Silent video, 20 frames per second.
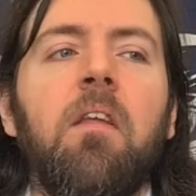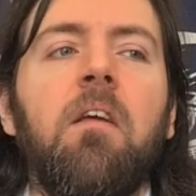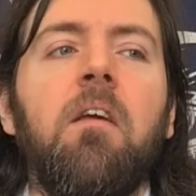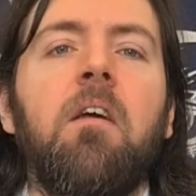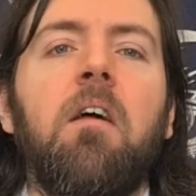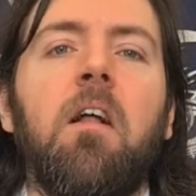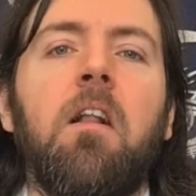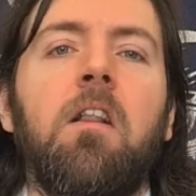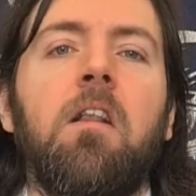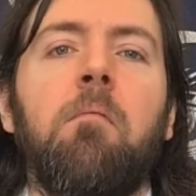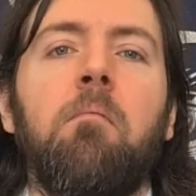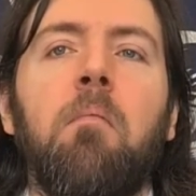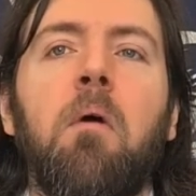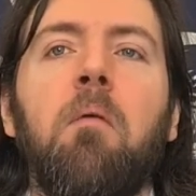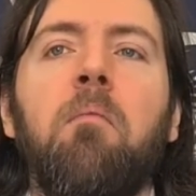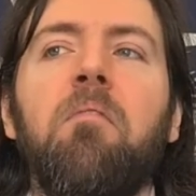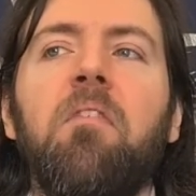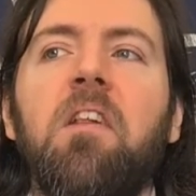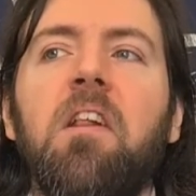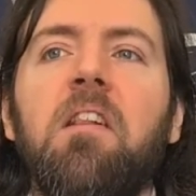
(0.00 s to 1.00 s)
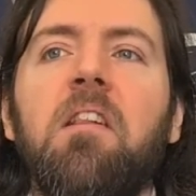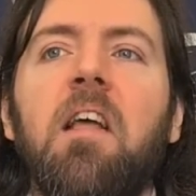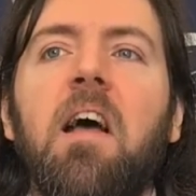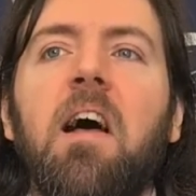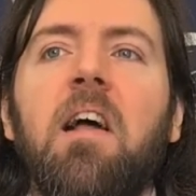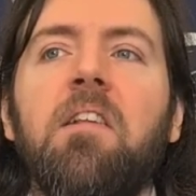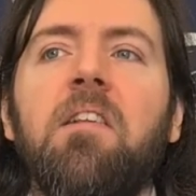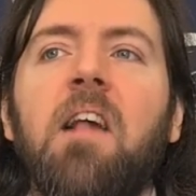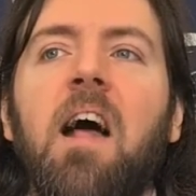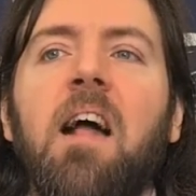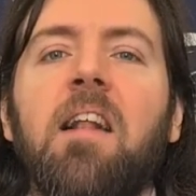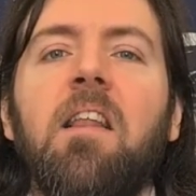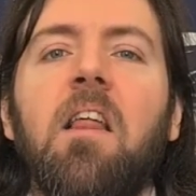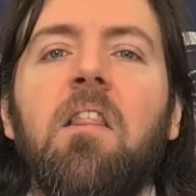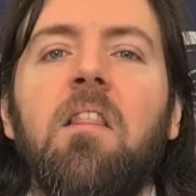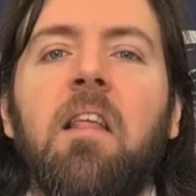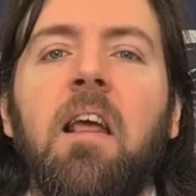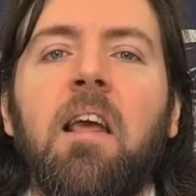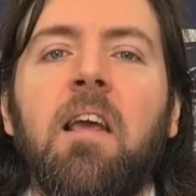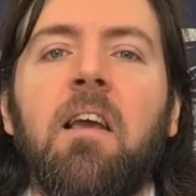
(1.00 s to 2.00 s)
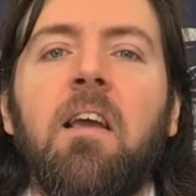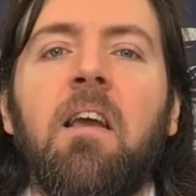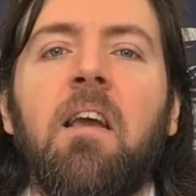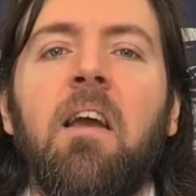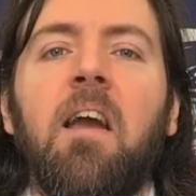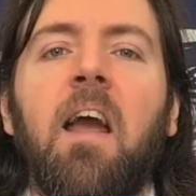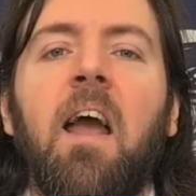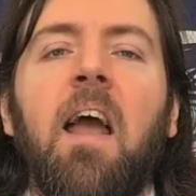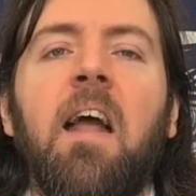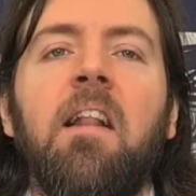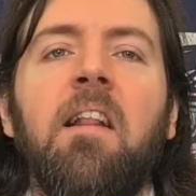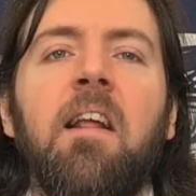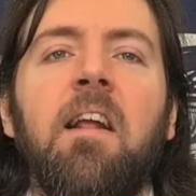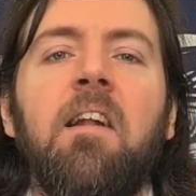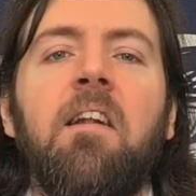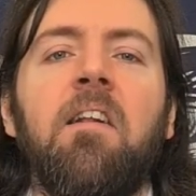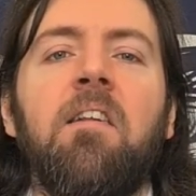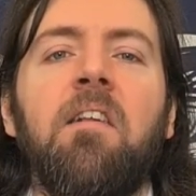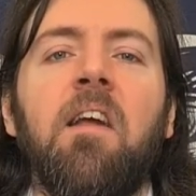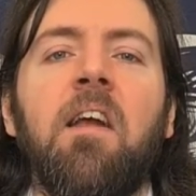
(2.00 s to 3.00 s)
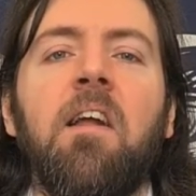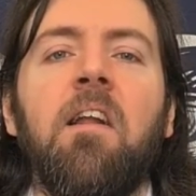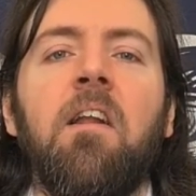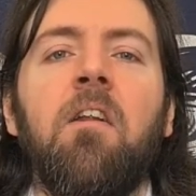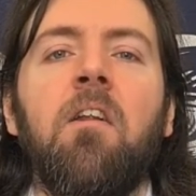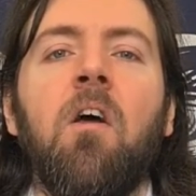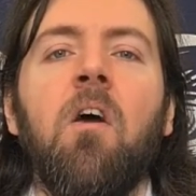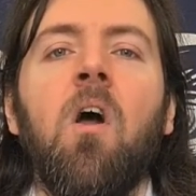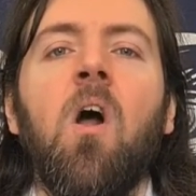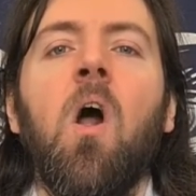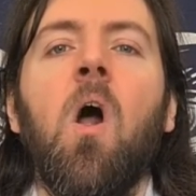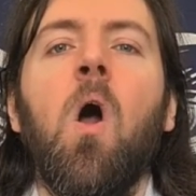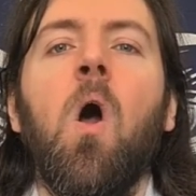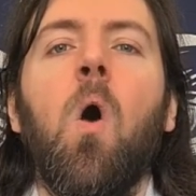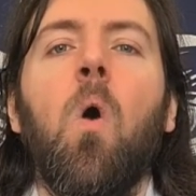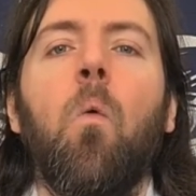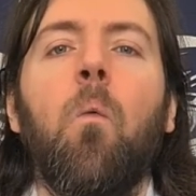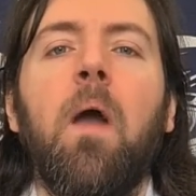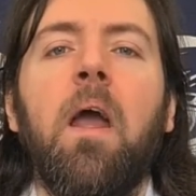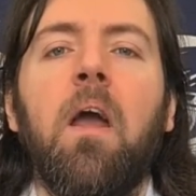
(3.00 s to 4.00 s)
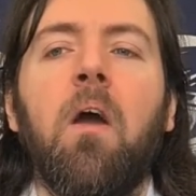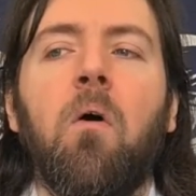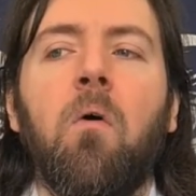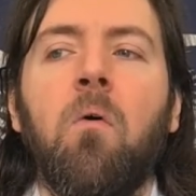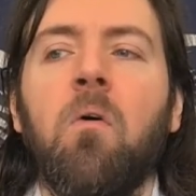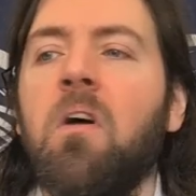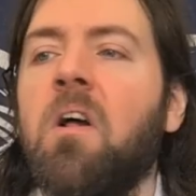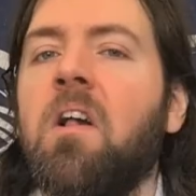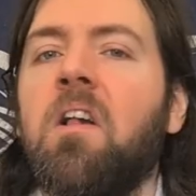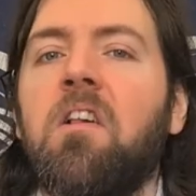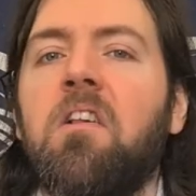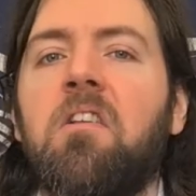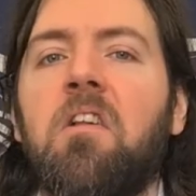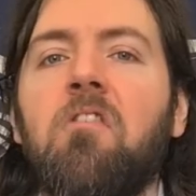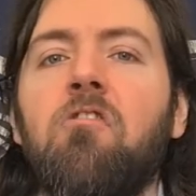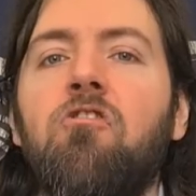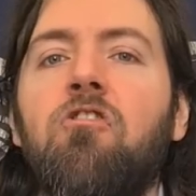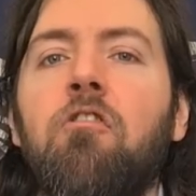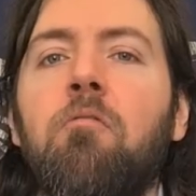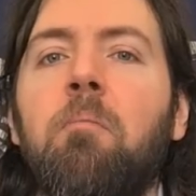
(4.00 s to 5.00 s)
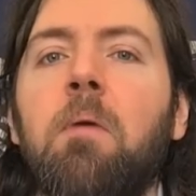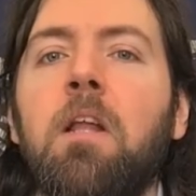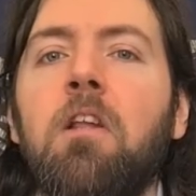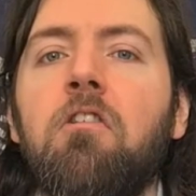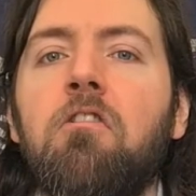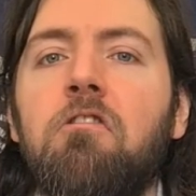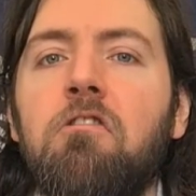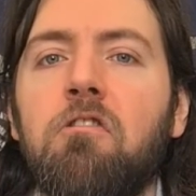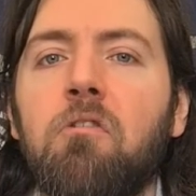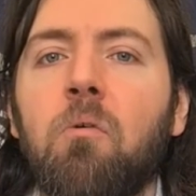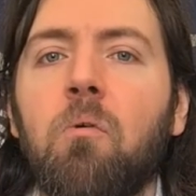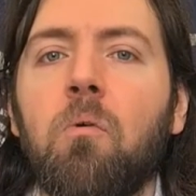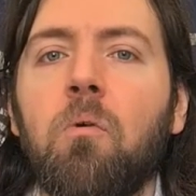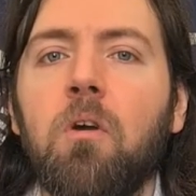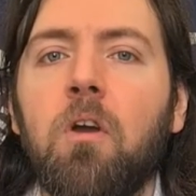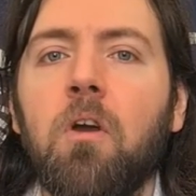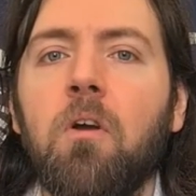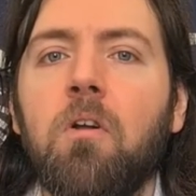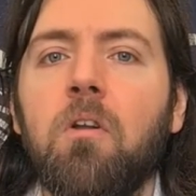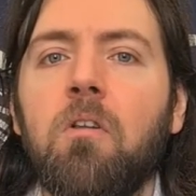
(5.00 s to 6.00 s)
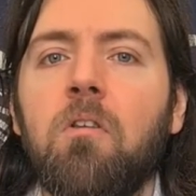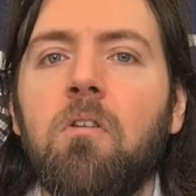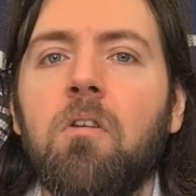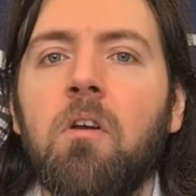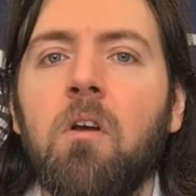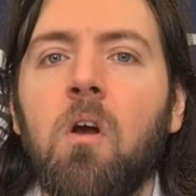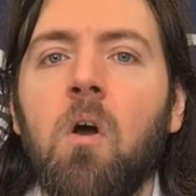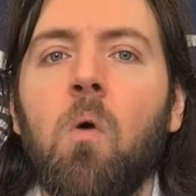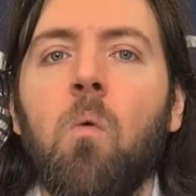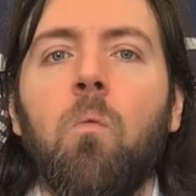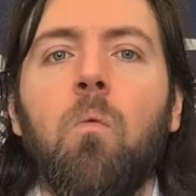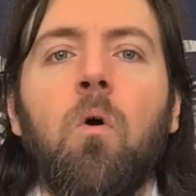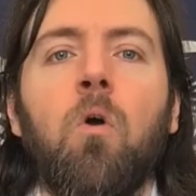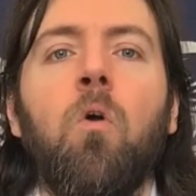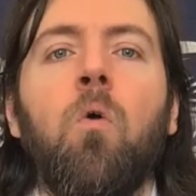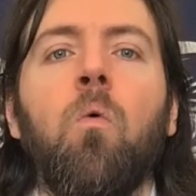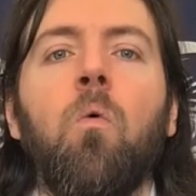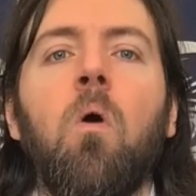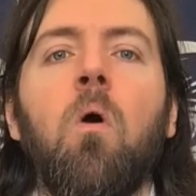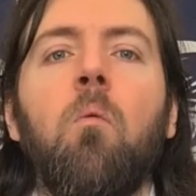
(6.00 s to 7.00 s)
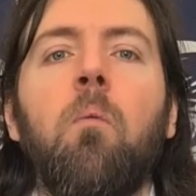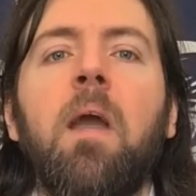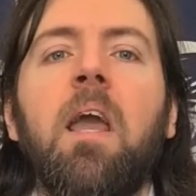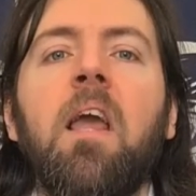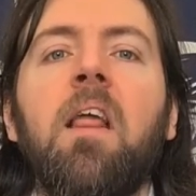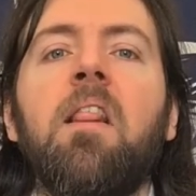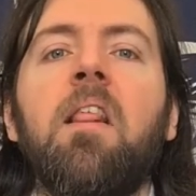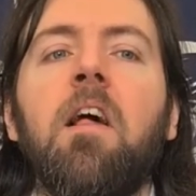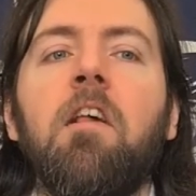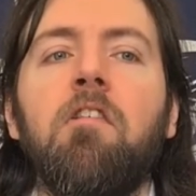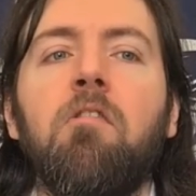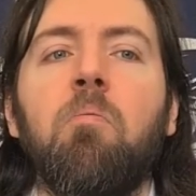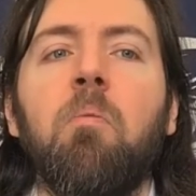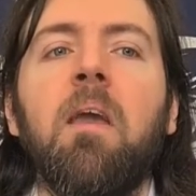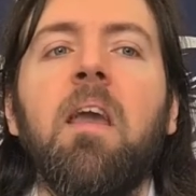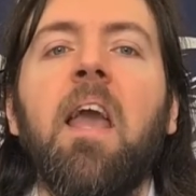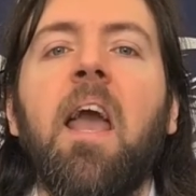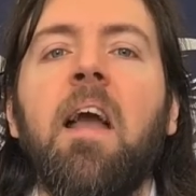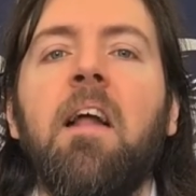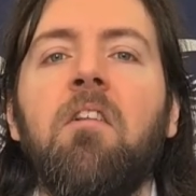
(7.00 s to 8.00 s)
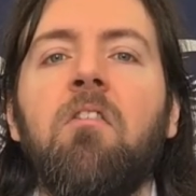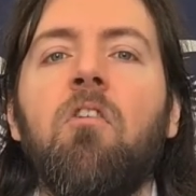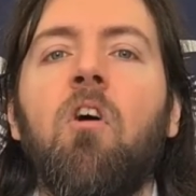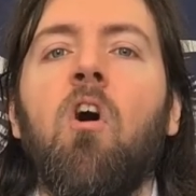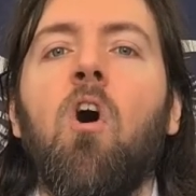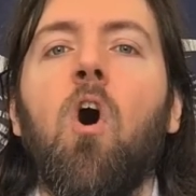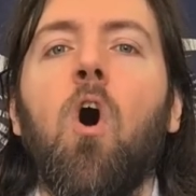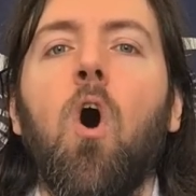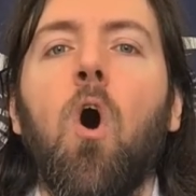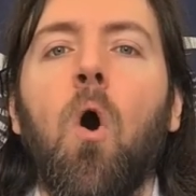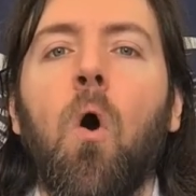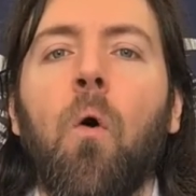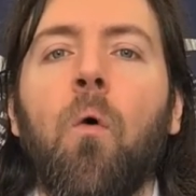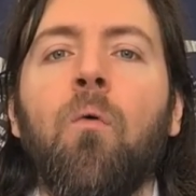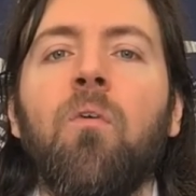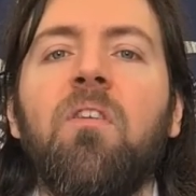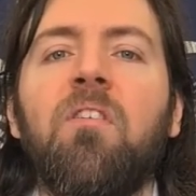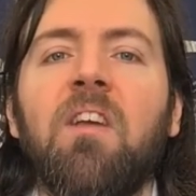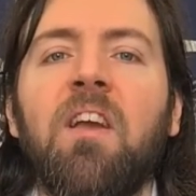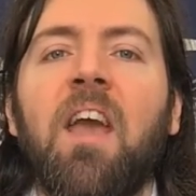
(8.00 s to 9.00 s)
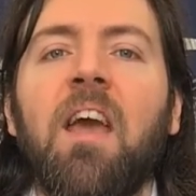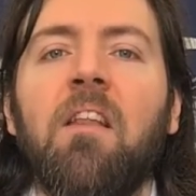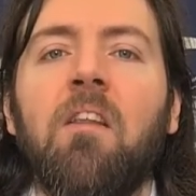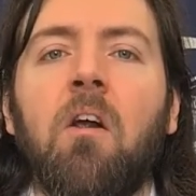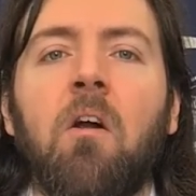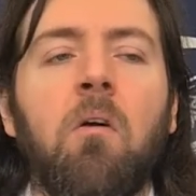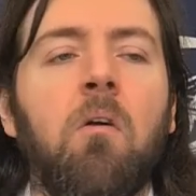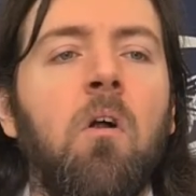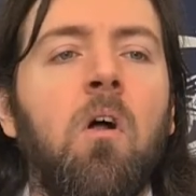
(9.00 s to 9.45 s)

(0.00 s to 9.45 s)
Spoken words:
And the mums and dads had a think and they decided, well, since you've been so good, we'll go away this weekend all together.